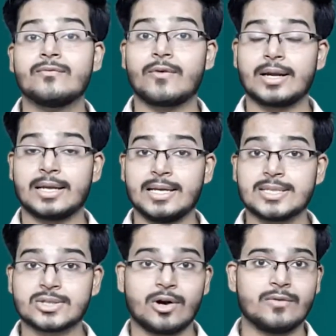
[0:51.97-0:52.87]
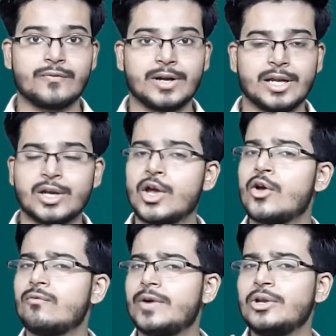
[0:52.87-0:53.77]
What is confident?
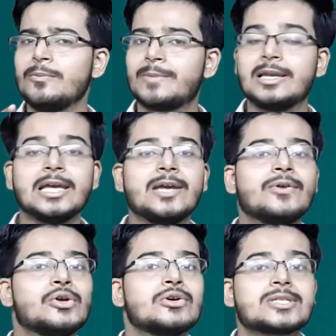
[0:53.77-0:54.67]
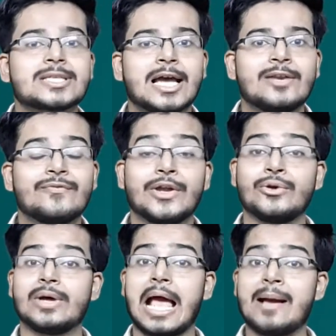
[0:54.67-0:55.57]
When you believe in yourself, in
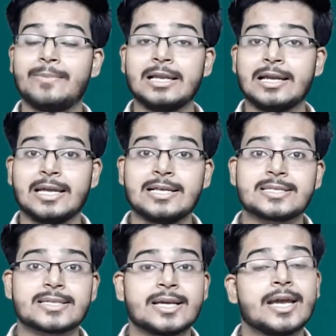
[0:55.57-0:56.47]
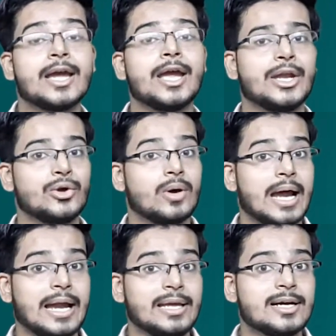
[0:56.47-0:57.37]
your abilities, in your
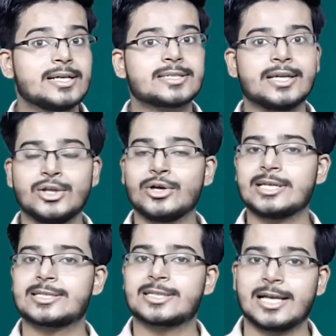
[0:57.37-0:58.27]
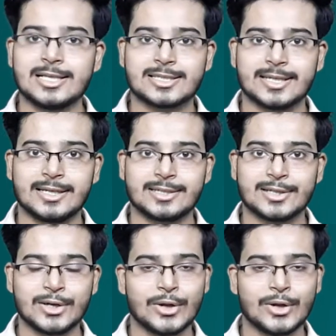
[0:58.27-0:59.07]
ideas, in your skill set.